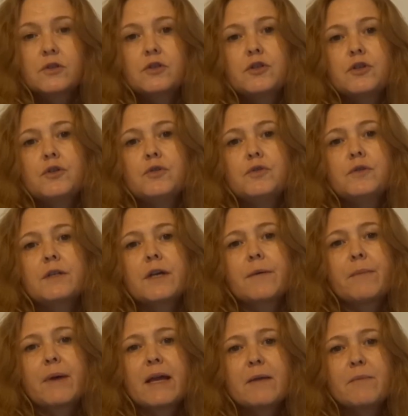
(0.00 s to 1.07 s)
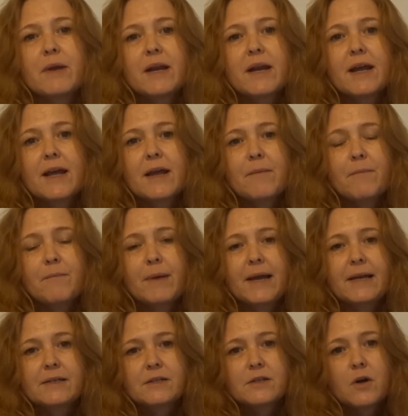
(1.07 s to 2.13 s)
Choose a baby name
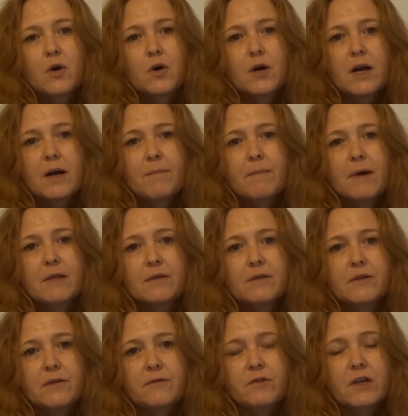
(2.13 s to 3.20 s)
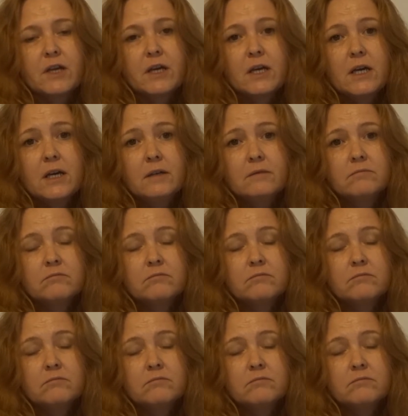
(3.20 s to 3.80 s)
based on a month of the year.